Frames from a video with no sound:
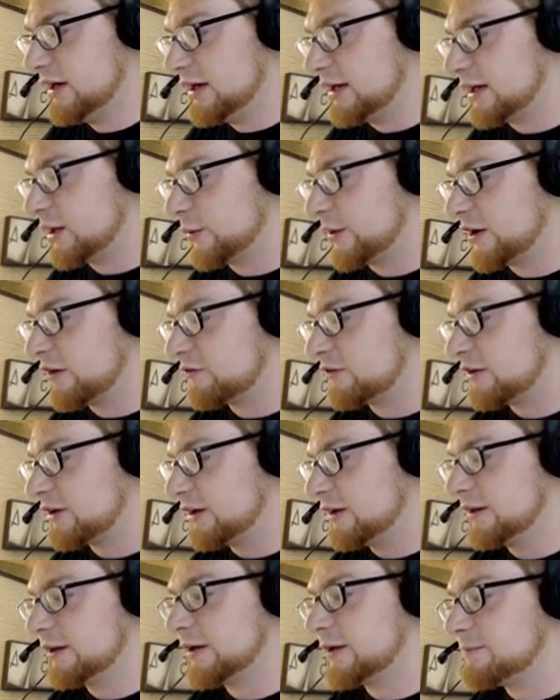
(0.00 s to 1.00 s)
Now we have a,
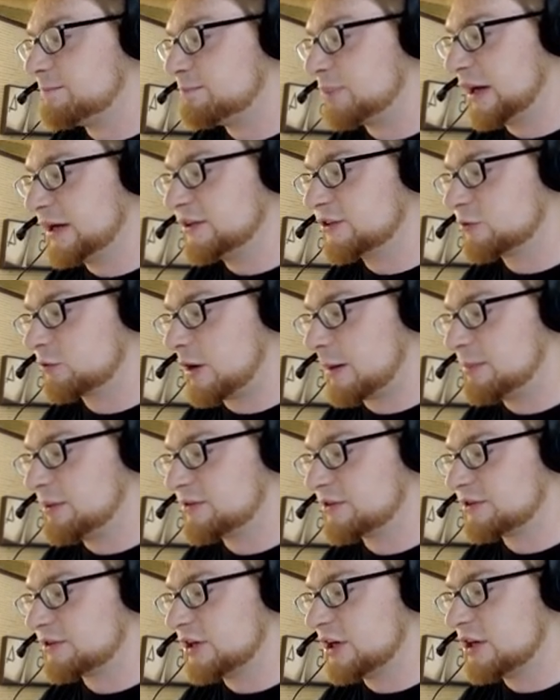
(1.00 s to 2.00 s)
a bytes
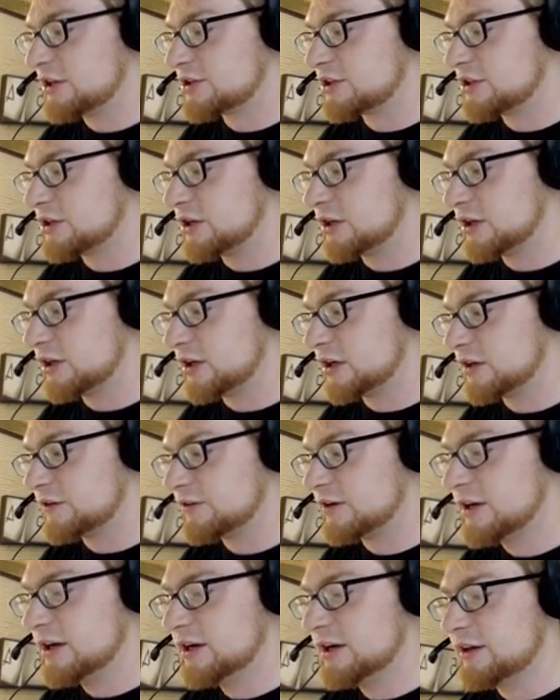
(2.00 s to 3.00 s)
representation
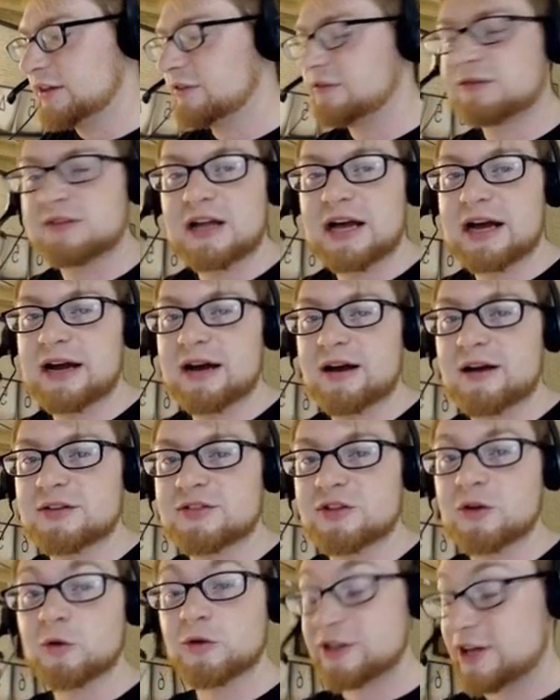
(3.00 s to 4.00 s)
of the flag.
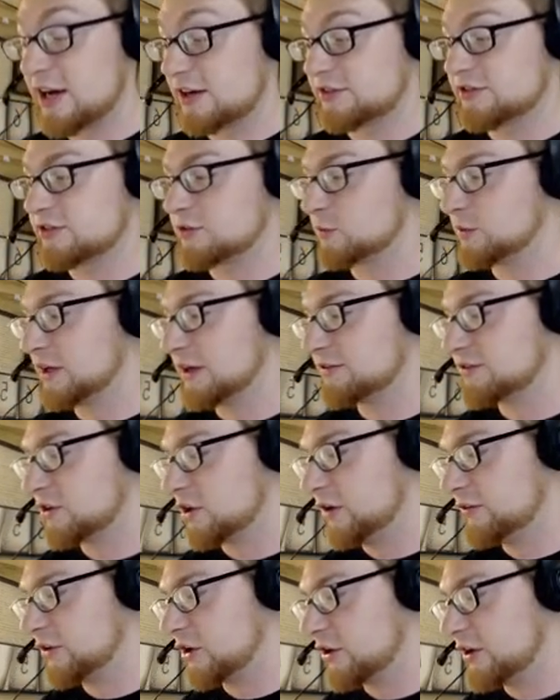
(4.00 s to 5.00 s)
So yes, we have
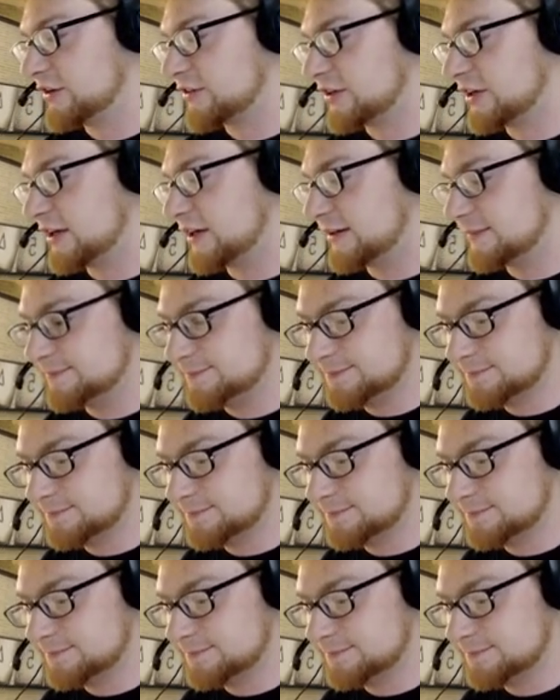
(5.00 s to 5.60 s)
solved RSA.